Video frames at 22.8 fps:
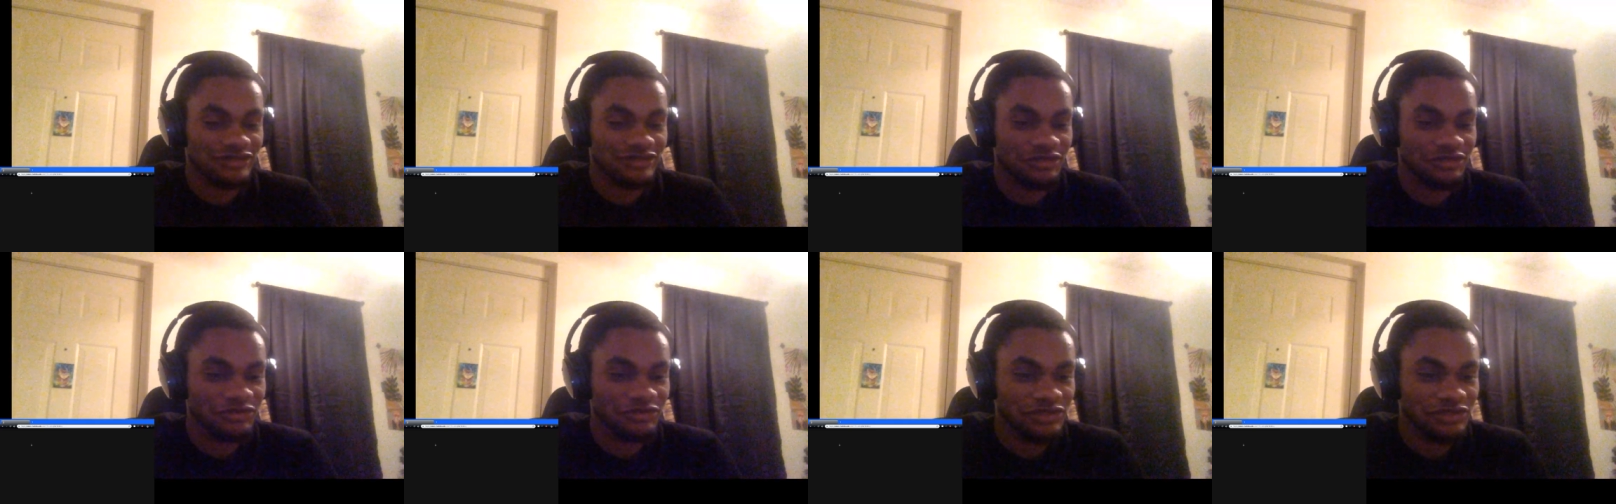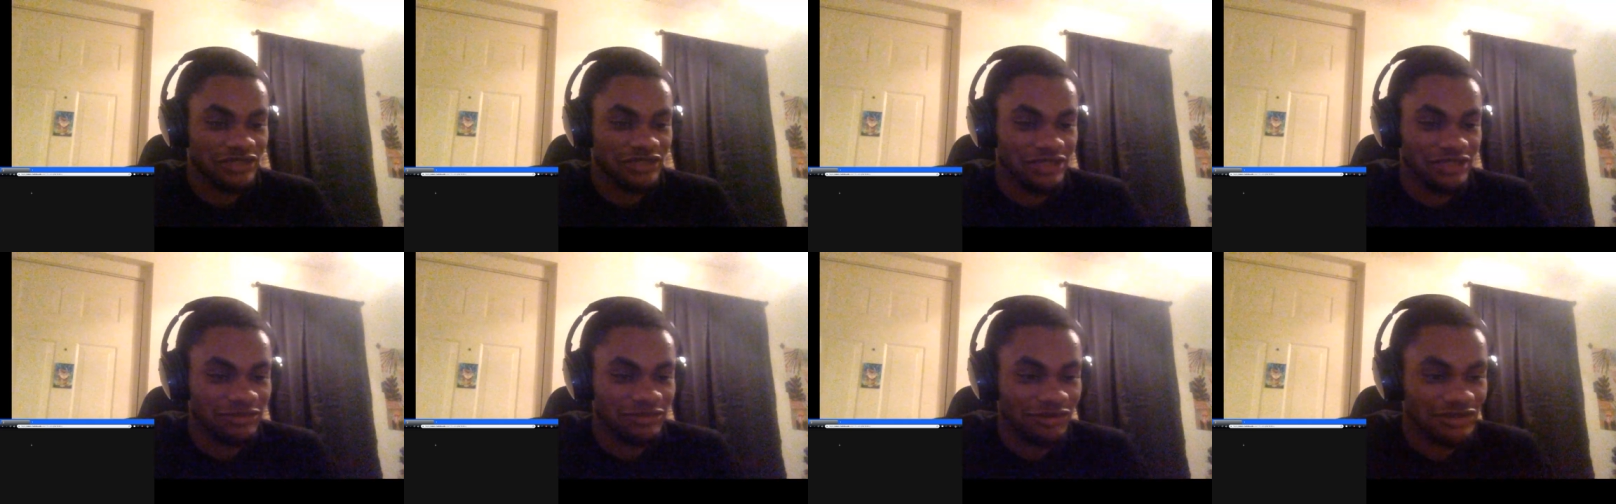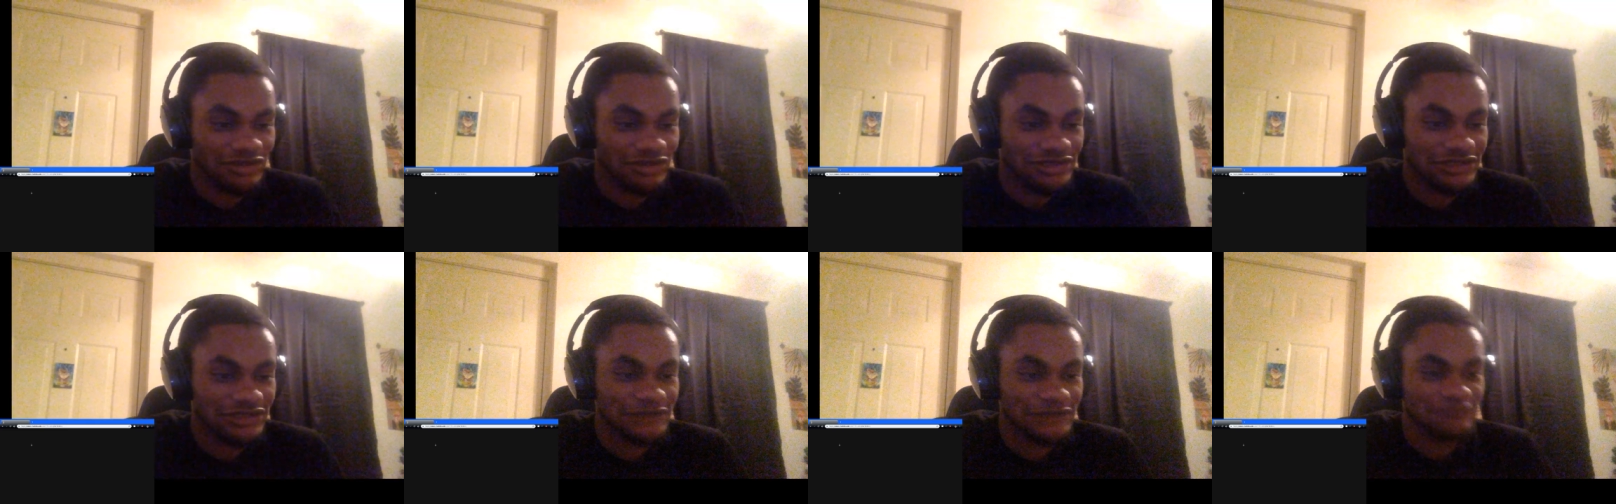why we came
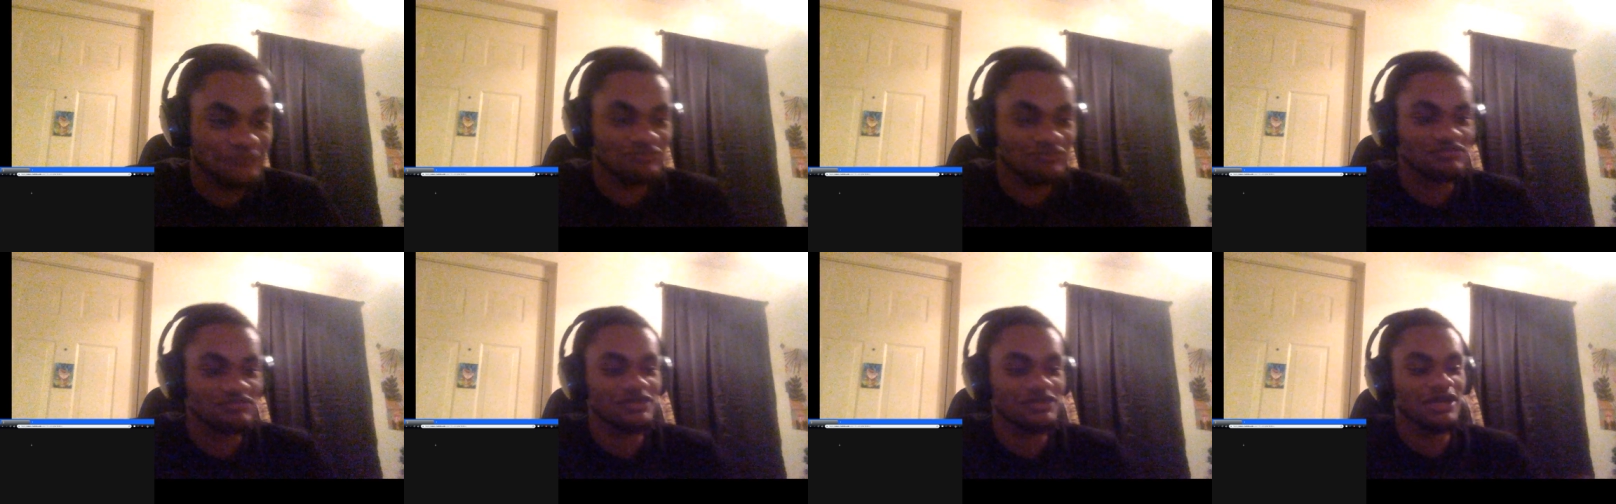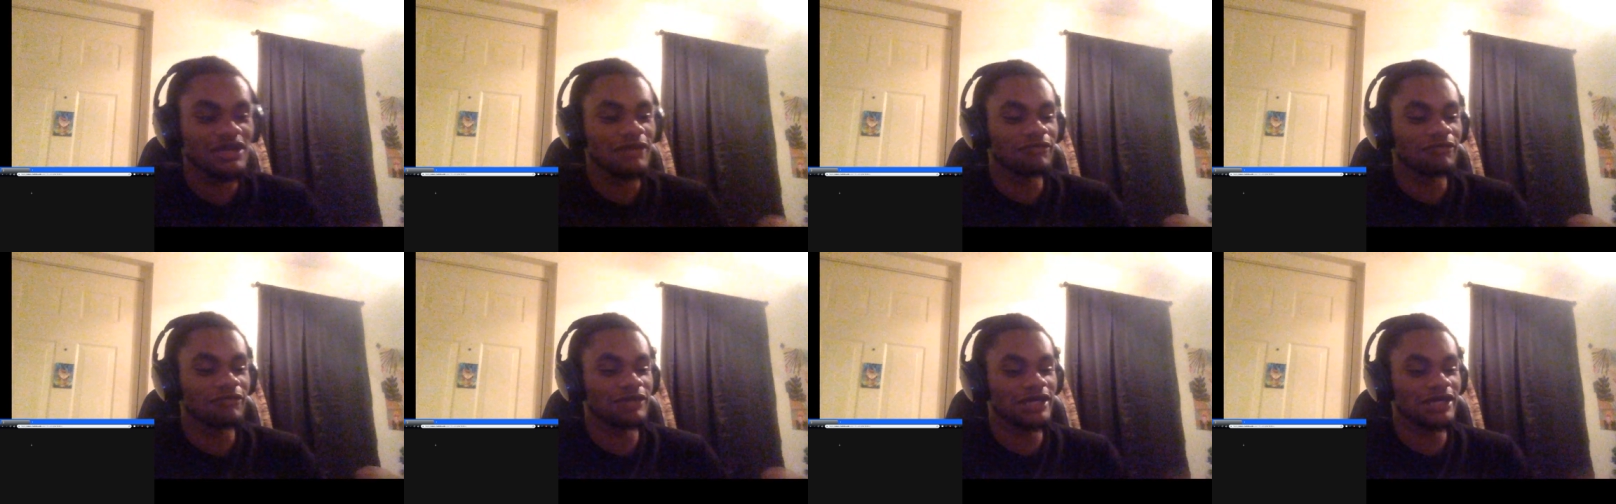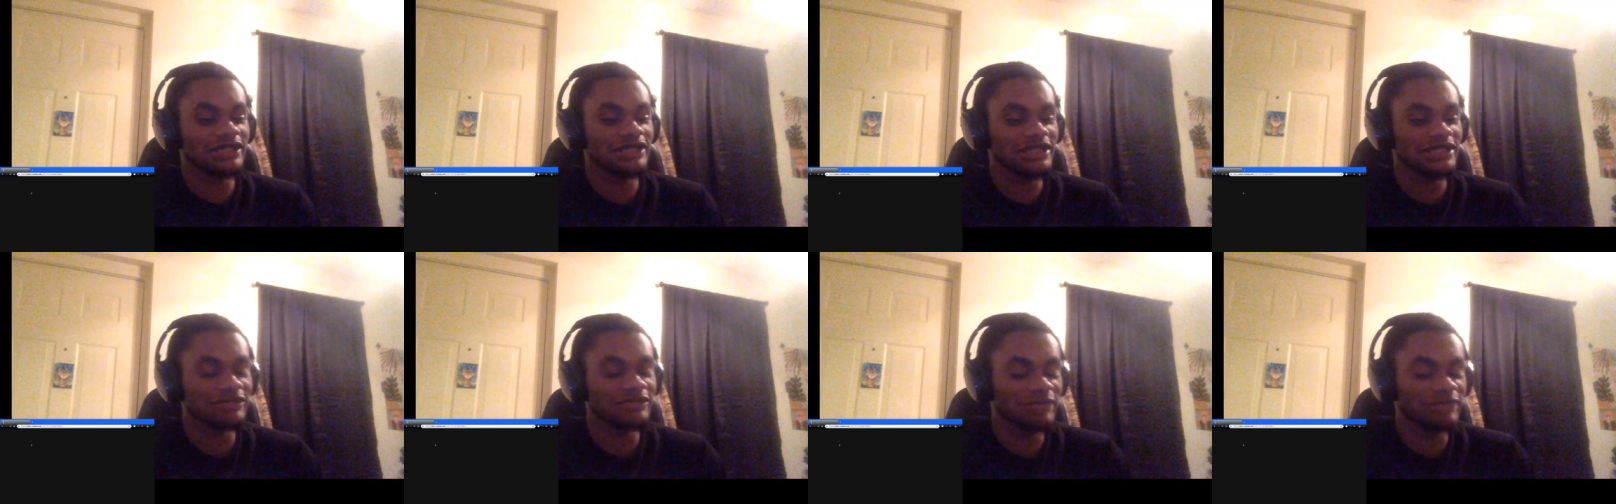on here. But I
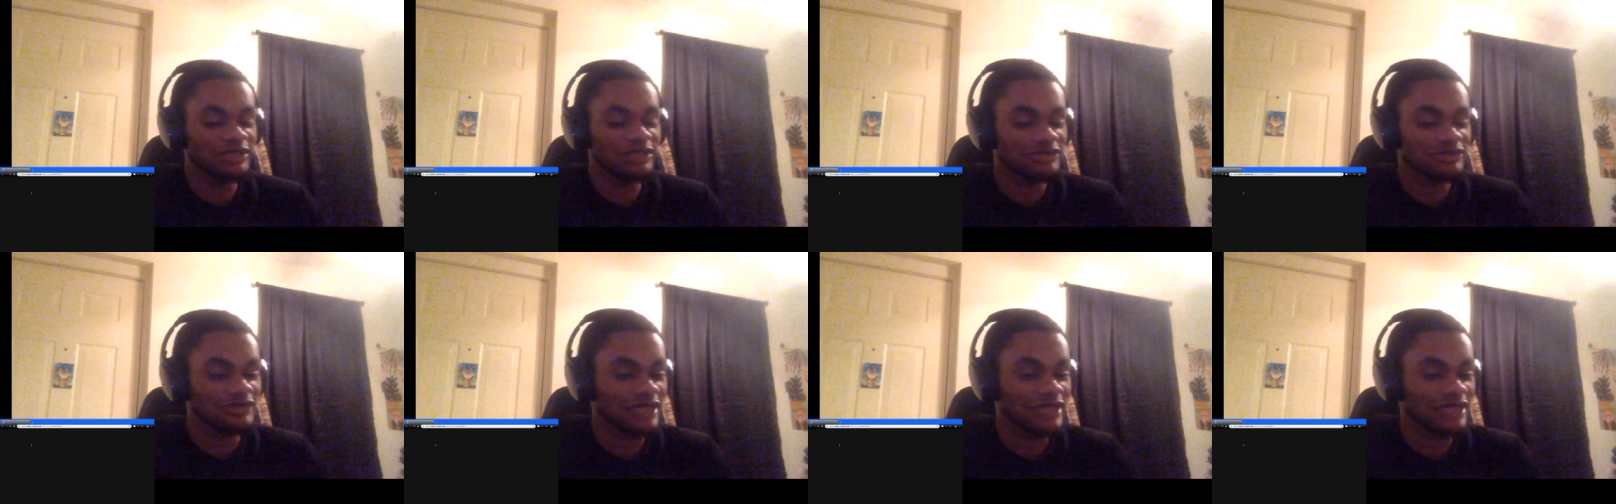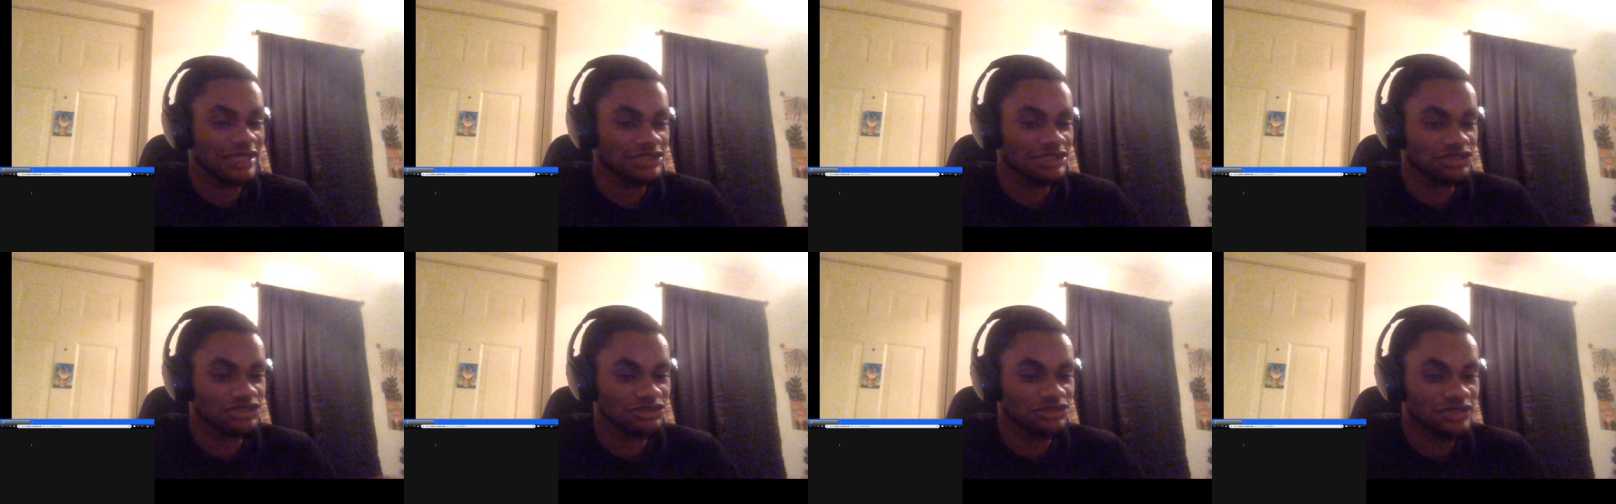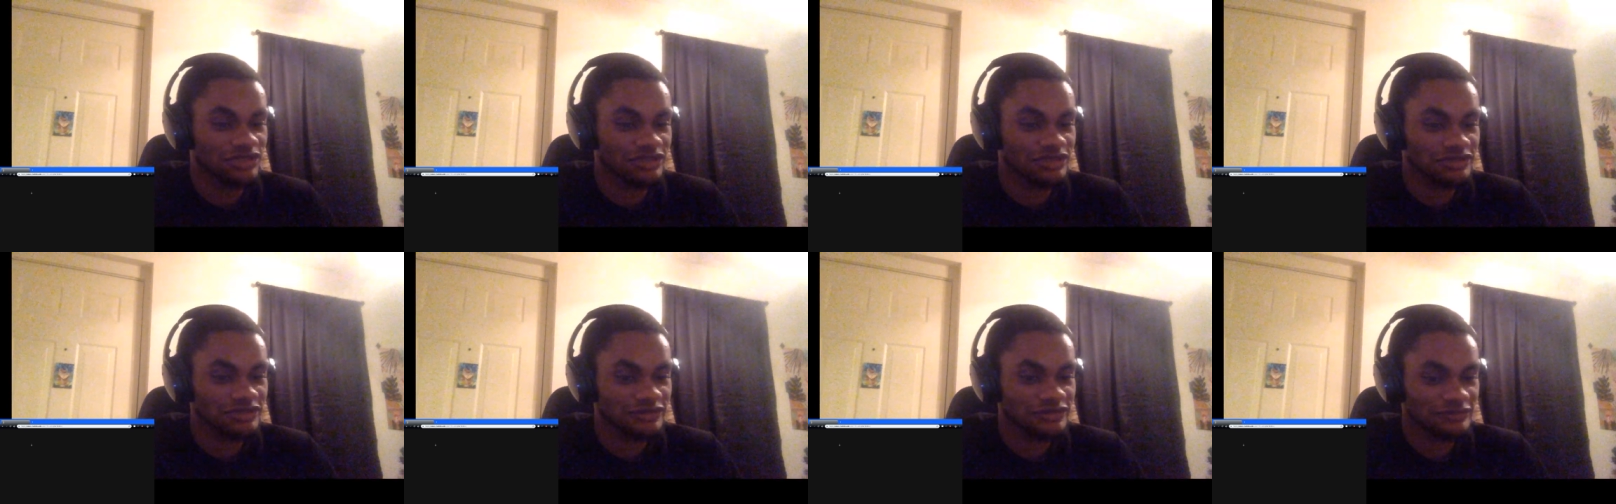think based on that
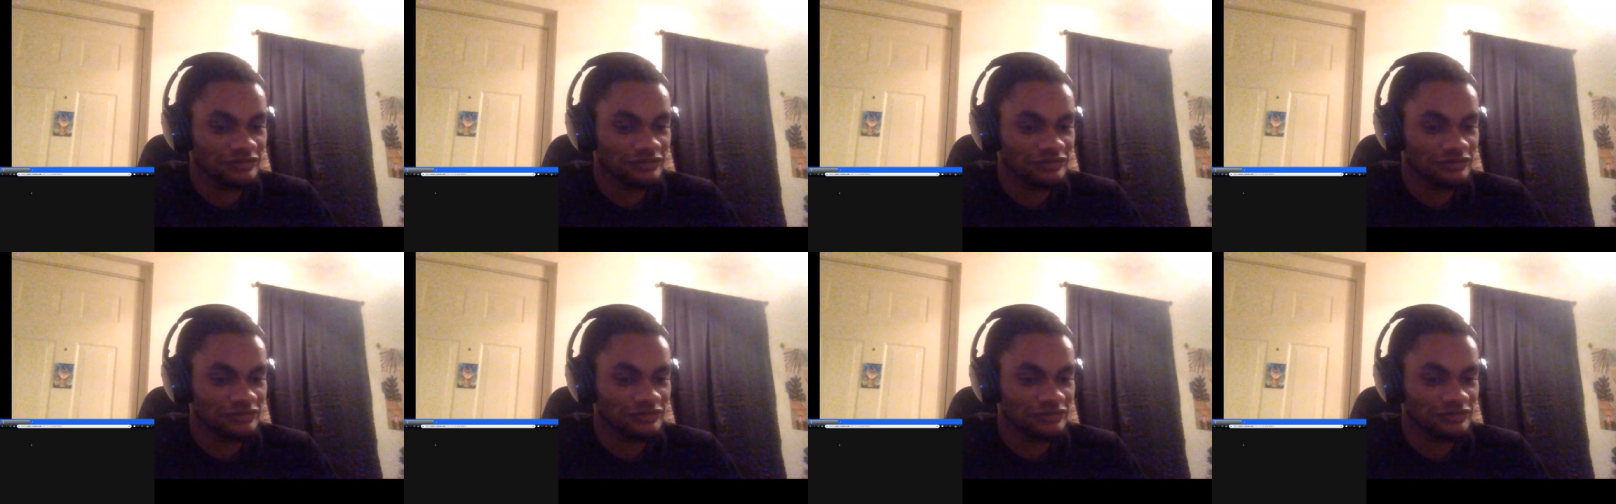trailer,